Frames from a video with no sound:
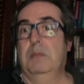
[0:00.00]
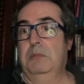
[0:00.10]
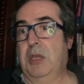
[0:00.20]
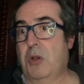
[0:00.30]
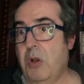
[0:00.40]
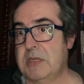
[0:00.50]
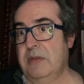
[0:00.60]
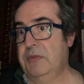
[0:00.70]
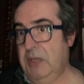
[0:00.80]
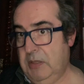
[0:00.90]
Because
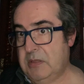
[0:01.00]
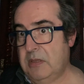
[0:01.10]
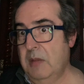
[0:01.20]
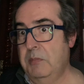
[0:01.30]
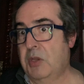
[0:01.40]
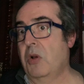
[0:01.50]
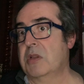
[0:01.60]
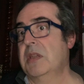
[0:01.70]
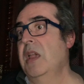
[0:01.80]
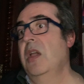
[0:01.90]
of this.
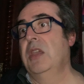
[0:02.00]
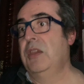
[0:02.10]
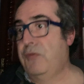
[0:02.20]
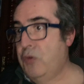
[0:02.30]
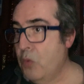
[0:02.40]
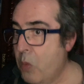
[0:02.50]
Because if you